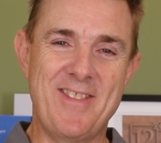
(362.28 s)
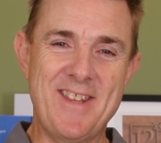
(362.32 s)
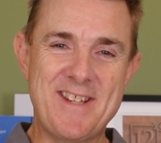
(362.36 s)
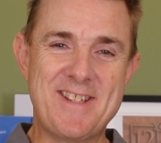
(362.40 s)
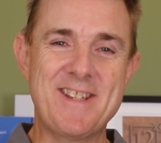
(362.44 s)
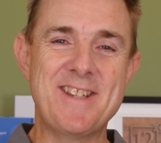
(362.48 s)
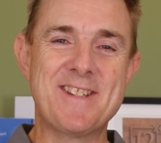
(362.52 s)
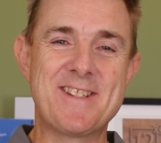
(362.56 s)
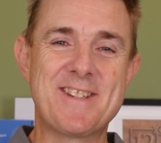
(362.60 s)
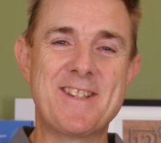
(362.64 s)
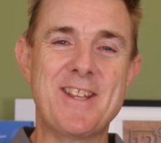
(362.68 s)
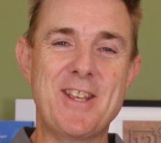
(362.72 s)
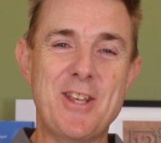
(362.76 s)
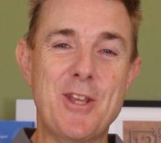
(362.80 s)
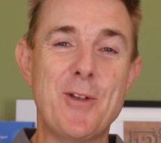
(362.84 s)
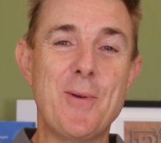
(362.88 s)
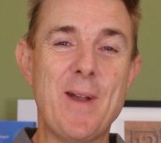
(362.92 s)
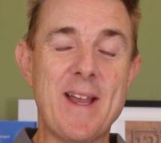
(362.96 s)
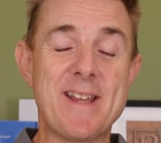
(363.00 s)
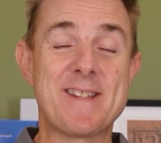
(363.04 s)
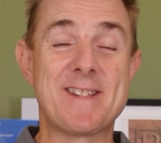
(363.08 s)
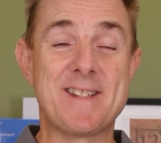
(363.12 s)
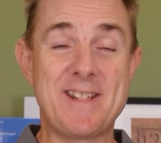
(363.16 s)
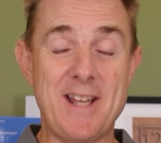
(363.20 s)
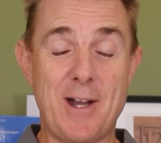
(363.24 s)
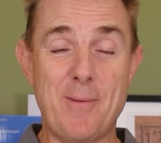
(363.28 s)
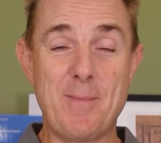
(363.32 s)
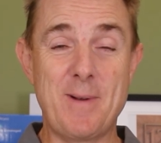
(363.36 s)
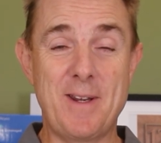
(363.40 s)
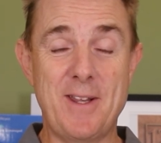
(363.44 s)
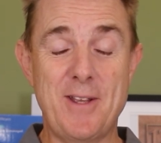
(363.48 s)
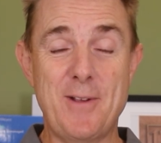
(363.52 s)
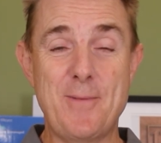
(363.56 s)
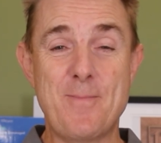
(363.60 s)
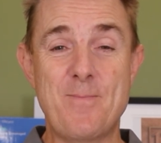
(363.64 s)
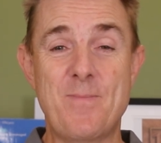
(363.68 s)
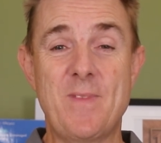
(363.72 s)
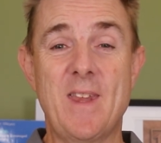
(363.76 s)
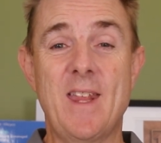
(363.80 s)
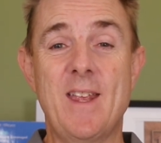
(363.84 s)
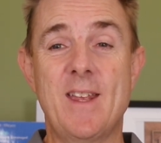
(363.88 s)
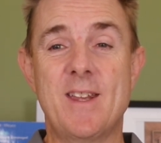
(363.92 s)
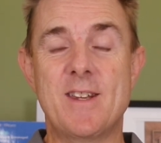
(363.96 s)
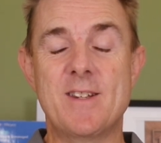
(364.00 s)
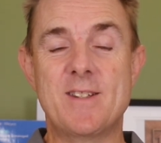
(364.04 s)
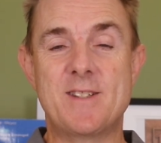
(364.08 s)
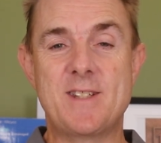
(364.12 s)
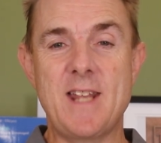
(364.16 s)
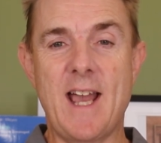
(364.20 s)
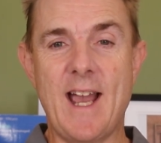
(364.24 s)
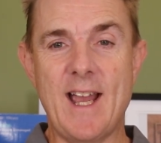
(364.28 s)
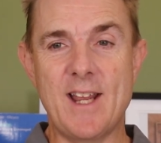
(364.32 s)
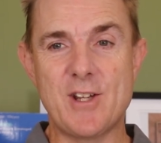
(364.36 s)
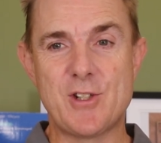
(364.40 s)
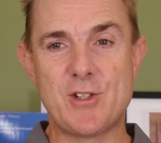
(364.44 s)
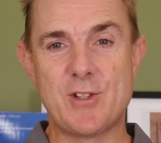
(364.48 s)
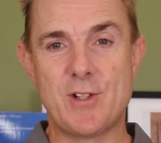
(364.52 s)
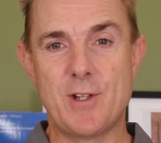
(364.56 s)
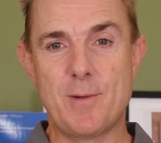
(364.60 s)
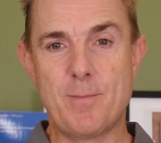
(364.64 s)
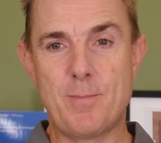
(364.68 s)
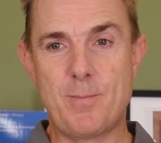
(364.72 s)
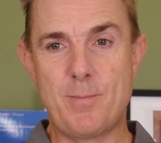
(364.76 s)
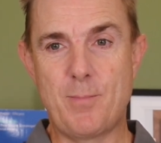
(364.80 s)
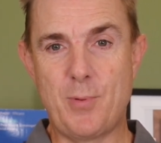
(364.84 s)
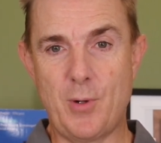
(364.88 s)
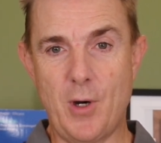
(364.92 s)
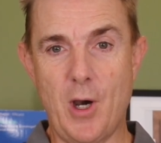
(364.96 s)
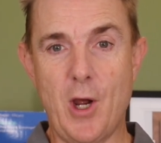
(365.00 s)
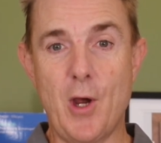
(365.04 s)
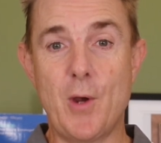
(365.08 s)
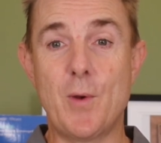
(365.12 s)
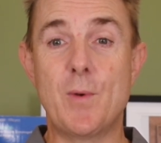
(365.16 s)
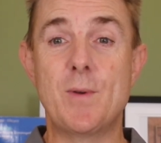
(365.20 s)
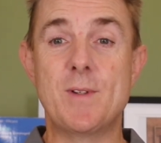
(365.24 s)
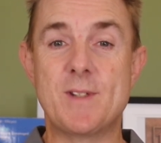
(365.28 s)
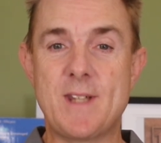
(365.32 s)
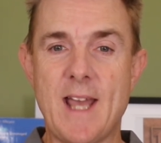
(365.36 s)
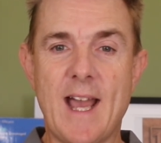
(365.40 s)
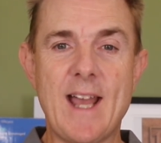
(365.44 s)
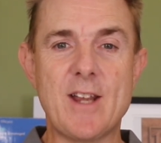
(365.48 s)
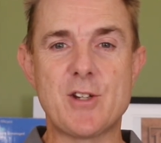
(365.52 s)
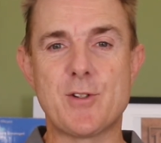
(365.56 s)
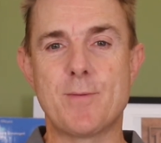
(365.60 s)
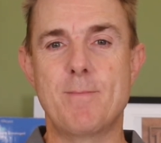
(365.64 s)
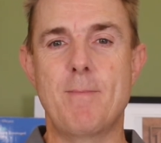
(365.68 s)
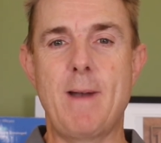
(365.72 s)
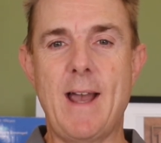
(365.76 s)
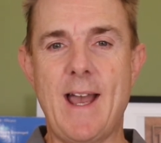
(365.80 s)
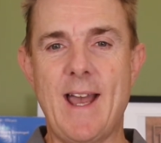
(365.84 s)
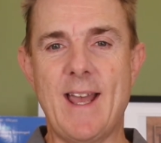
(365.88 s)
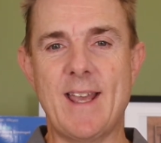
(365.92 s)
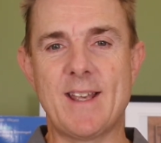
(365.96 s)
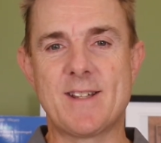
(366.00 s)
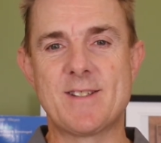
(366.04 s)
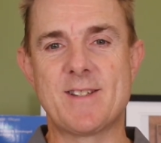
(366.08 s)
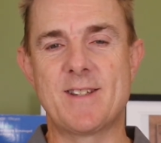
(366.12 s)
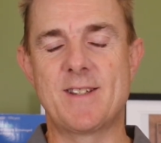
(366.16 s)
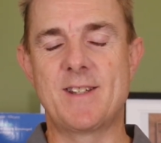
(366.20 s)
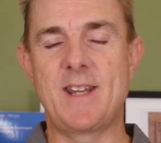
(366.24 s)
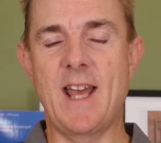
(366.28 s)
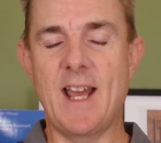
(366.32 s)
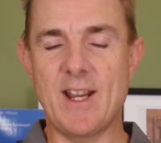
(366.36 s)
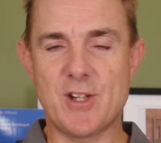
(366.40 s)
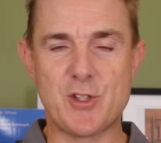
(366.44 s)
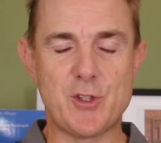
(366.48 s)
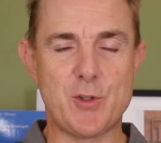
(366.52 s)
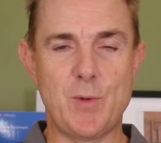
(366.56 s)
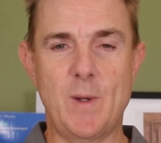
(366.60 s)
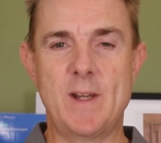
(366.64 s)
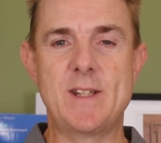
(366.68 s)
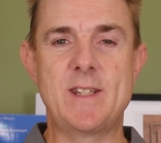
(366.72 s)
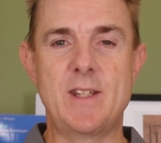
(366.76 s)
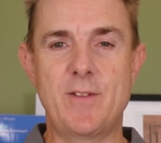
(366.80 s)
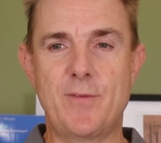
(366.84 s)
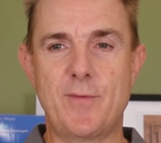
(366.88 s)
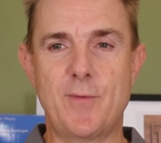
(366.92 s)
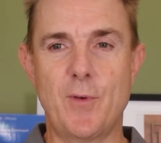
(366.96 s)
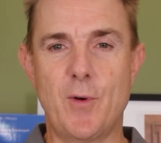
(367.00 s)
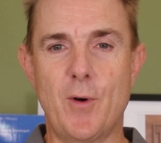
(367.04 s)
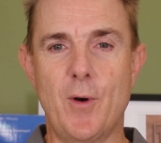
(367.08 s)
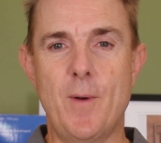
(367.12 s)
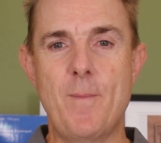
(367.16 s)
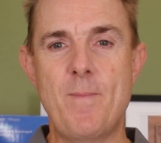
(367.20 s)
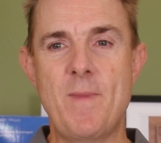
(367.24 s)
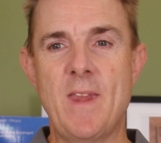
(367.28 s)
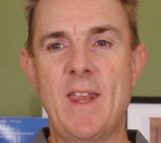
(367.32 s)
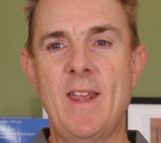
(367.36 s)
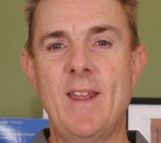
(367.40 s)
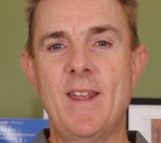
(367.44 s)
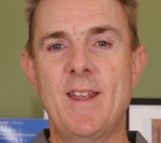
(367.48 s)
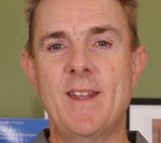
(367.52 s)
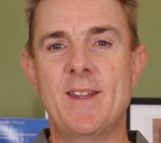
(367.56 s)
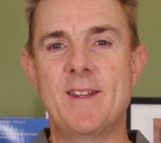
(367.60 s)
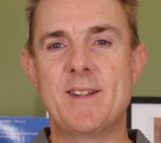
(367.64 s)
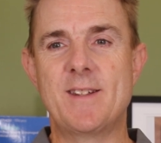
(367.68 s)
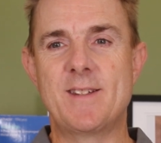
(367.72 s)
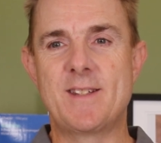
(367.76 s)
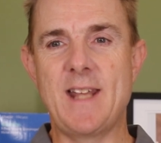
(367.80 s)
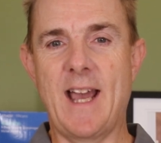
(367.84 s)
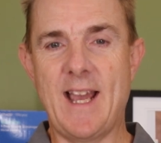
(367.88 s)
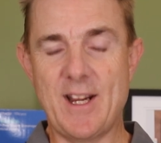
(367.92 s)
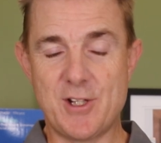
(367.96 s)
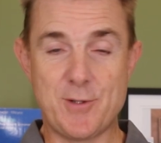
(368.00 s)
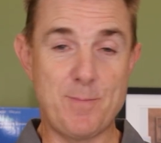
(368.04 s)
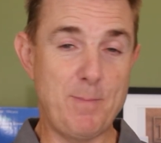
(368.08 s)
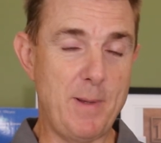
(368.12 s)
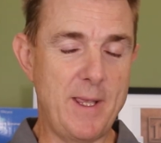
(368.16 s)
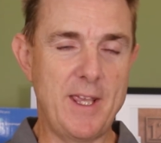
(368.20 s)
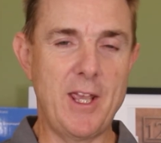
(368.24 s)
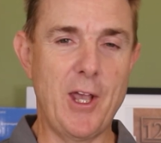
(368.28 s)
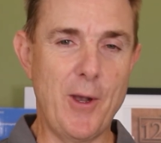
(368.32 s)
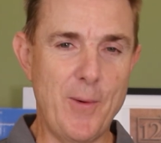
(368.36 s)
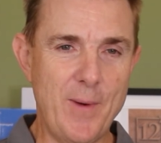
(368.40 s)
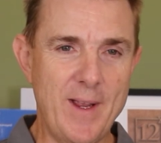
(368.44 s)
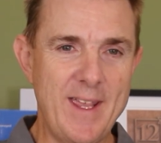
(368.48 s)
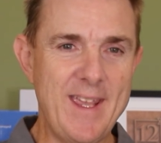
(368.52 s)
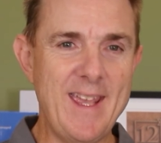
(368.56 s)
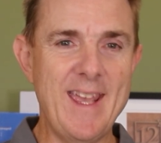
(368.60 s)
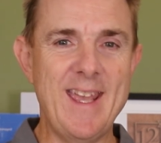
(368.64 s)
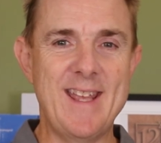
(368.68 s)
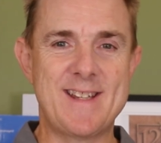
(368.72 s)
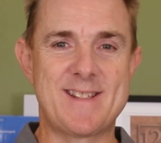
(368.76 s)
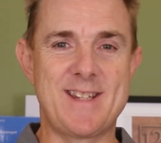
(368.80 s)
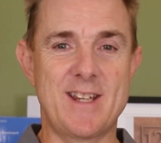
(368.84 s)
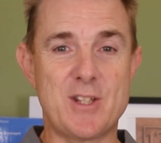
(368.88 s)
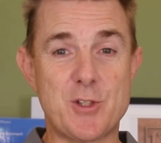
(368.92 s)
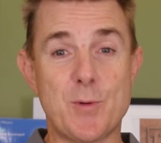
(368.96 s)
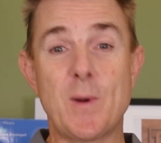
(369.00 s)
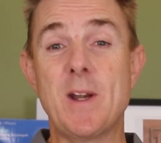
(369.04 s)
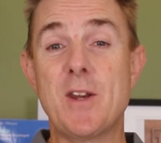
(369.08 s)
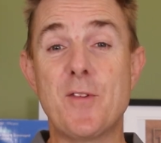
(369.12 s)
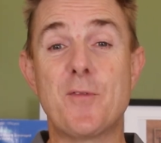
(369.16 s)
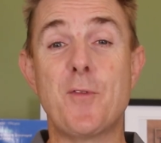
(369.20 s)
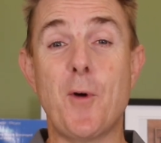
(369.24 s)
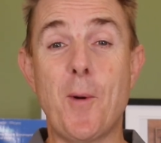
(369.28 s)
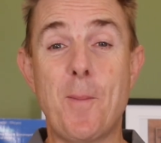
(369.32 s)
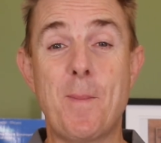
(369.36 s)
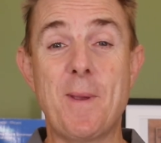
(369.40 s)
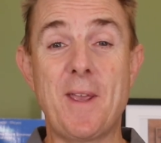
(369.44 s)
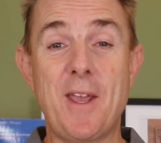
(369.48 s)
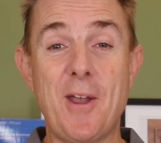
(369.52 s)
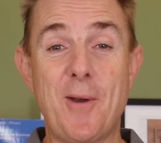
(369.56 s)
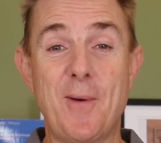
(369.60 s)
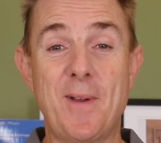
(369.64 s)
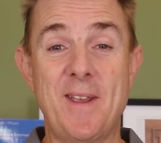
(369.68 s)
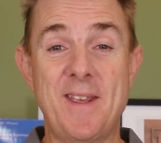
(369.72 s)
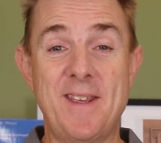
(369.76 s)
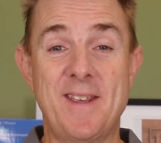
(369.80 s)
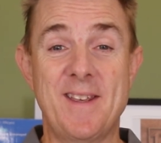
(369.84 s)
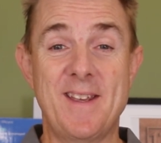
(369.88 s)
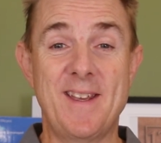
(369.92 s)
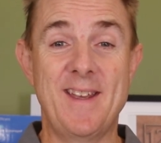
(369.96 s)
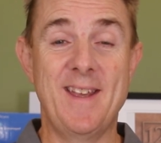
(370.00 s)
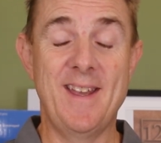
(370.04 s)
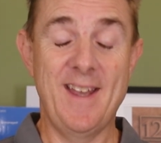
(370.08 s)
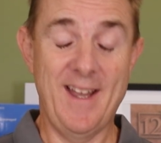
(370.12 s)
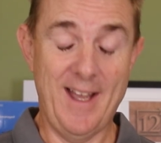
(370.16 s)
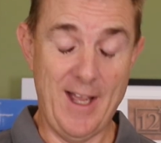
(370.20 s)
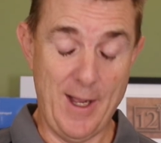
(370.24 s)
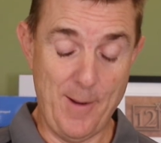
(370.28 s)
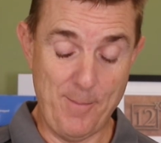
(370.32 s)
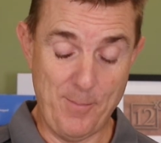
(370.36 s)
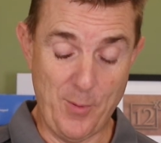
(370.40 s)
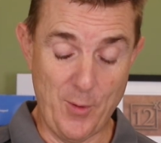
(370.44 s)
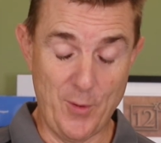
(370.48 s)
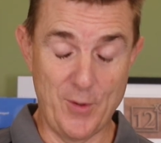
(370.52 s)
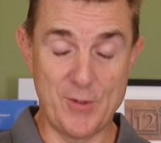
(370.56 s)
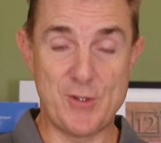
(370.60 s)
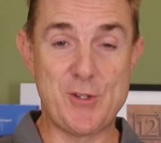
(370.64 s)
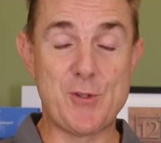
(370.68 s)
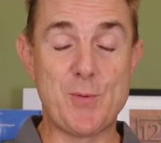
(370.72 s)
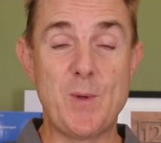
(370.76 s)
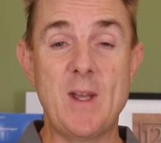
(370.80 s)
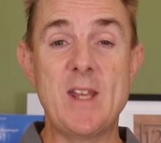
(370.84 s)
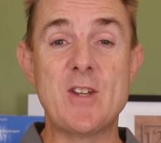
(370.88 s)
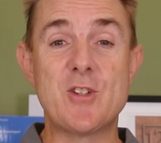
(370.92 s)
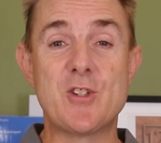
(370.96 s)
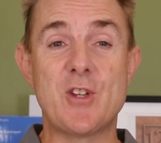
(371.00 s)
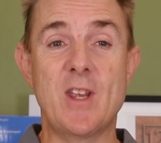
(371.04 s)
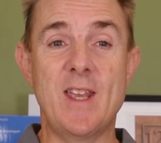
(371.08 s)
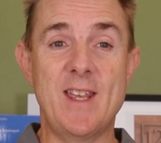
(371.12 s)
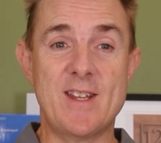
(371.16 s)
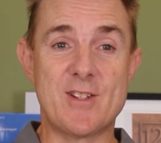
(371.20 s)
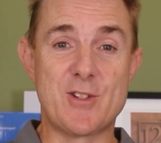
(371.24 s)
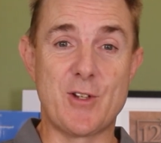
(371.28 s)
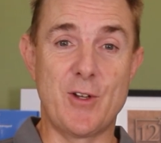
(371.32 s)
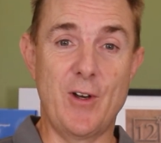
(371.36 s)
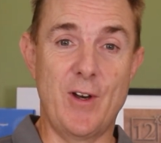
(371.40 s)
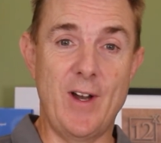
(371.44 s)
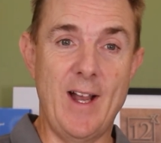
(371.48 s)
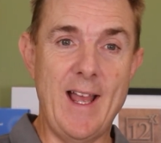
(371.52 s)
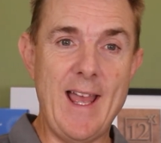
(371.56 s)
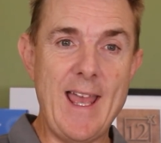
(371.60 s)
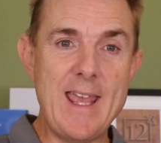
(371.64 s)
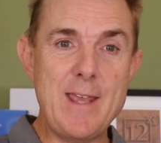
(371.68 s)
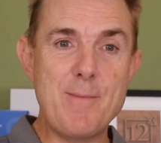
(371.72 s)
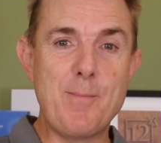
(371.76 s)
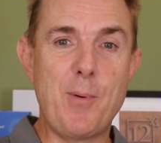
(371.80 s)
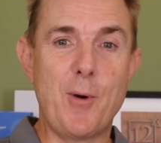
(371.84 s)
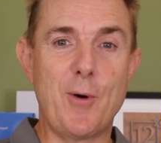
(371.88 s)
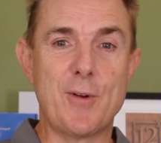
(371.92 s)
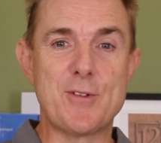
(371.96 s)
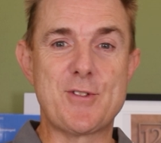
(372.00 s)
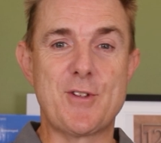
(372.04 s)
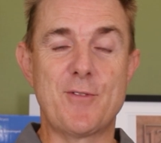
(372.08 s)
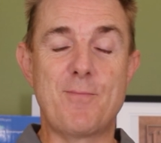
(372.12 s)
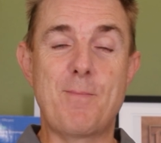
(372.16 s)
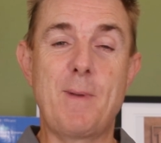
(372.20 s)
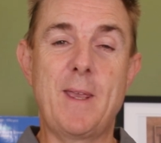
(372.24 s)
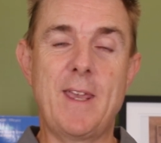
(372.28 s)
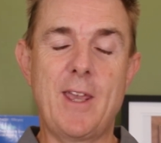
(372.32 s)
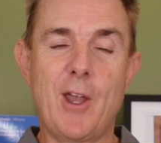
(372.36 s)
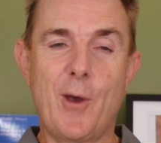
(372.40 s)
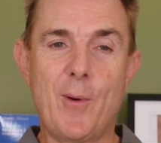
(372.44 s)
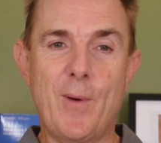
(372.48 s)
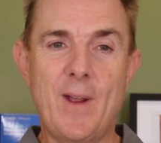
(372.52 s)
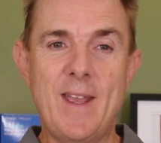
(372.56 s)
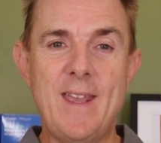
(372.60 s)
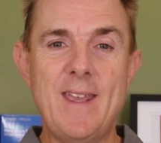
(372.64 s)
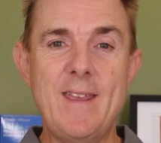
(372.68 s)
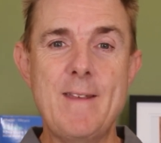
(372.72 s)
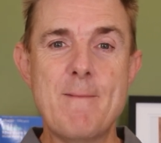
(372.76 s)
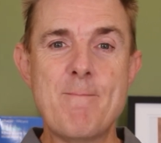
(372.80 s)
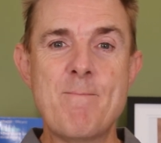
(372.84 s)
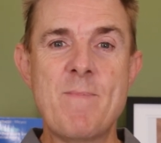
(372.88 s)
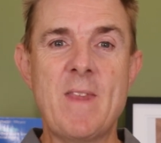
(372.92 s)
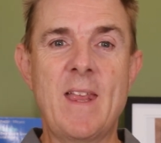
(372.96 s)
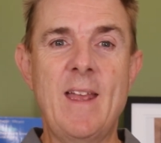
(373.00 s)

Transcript: this is the USW dash Pro Dash Max Dash 24 Dash PoE. It's a 24 PoE uh, port switch. It's got eight ports of PoE